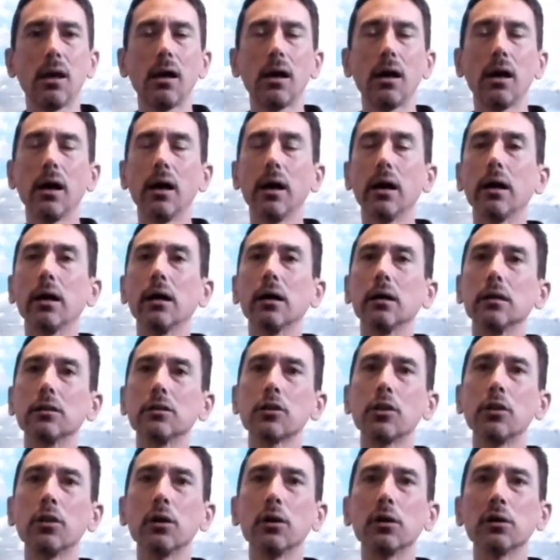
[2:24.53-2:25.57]

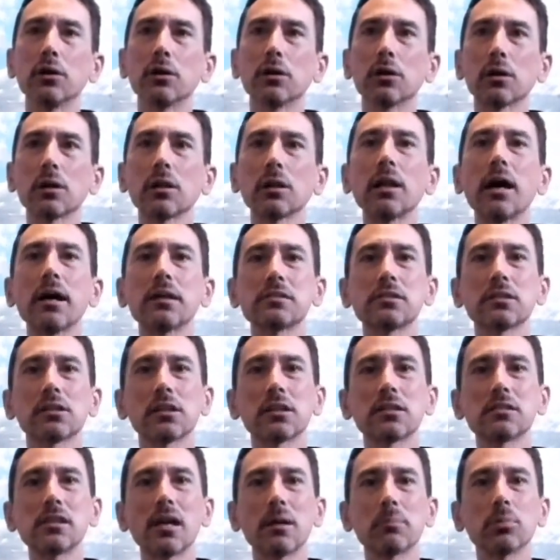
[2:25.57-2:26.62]
The classic
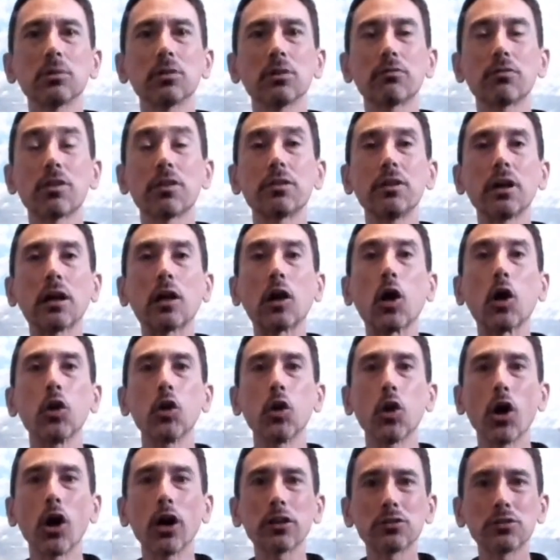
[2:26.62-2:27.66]
example of the thing
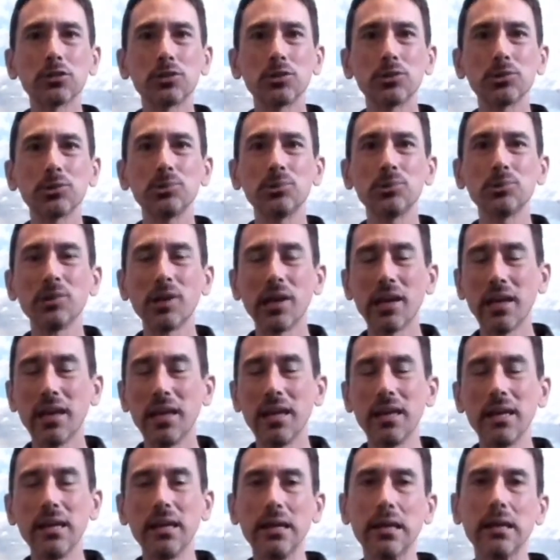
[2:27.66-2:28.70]
not to do
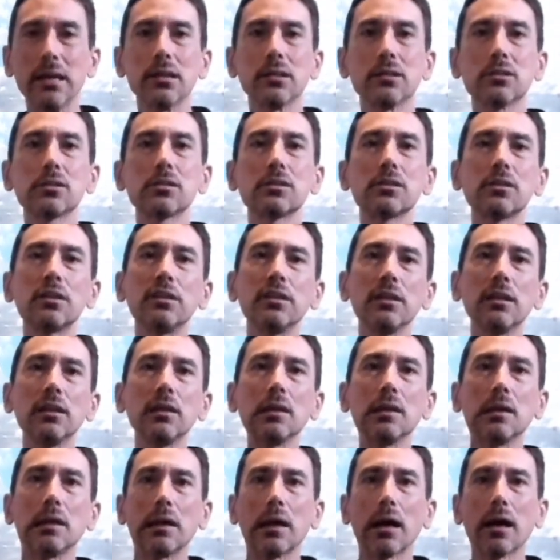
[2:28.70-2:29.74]
is
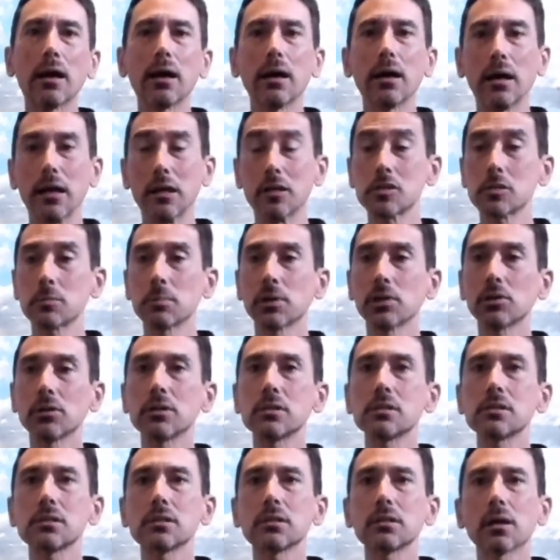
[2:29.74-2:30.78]
the
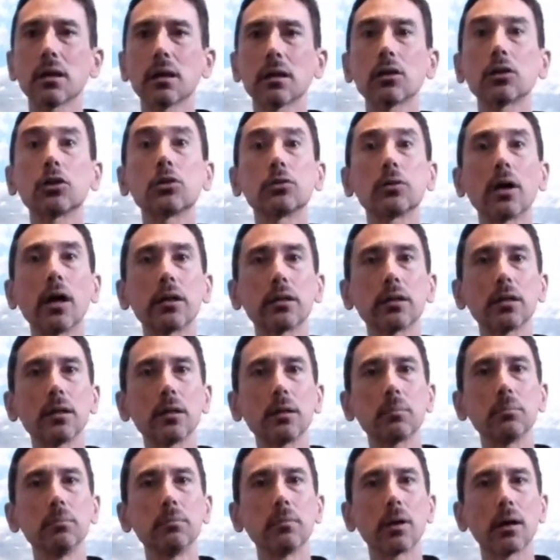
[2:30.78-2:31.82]
experienced karate
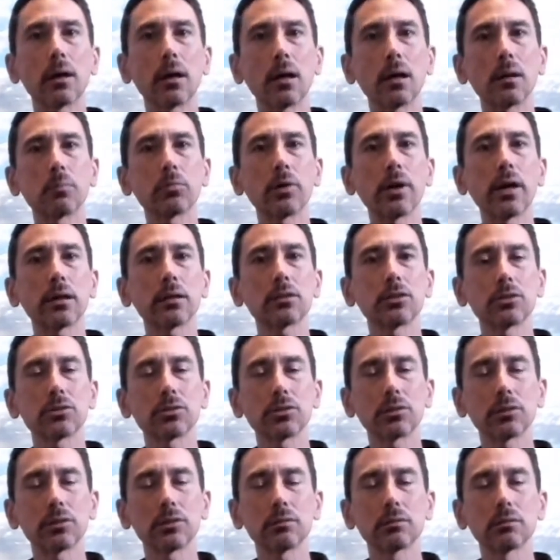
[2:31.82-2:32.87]

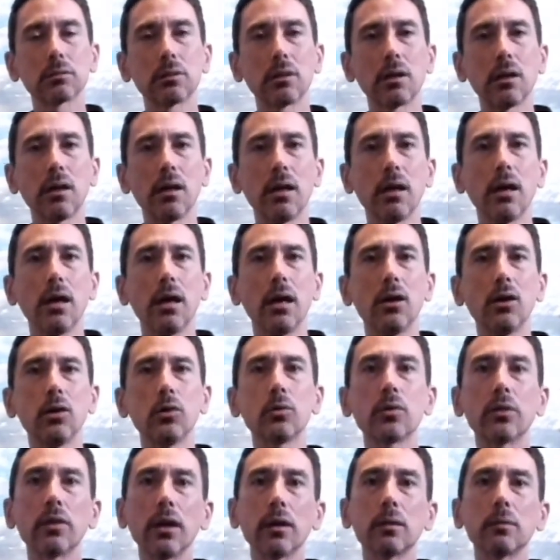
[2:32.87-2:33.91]
practitioner
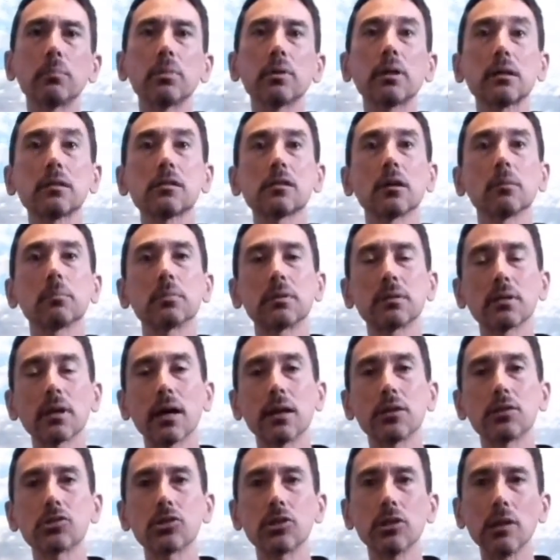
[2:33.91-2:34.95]
who then picks up Tai
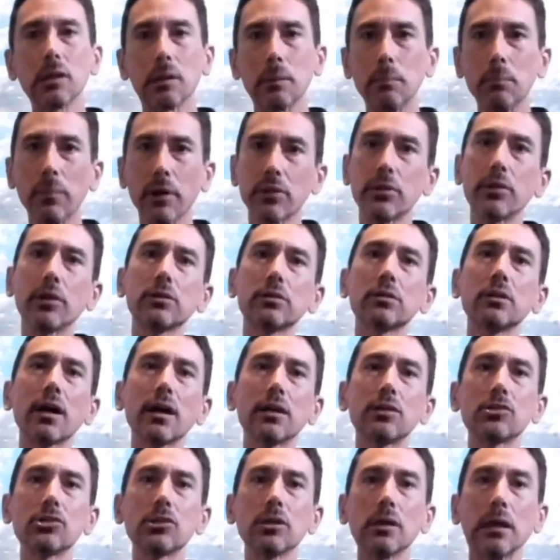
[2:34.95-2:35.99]
Chi, but their Tai
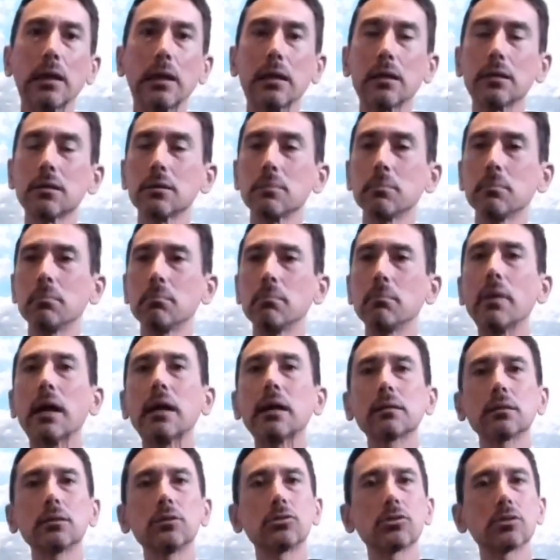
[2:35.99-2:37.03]
Chi
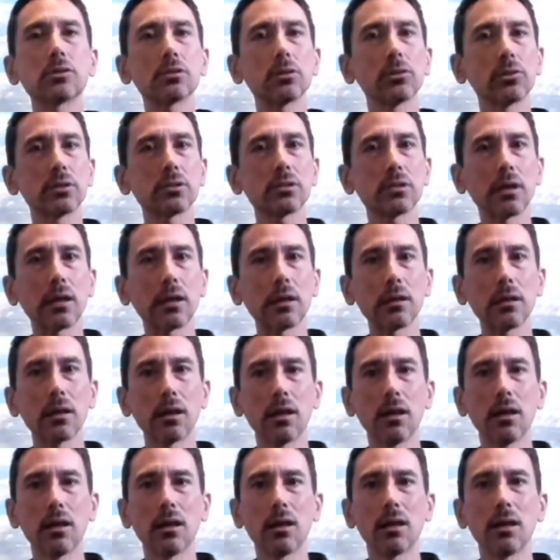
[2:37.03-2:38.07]
mainly just looks like
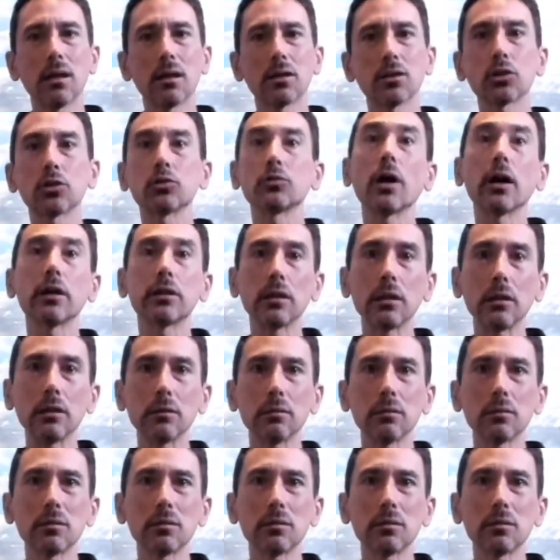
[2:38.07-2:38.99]
karate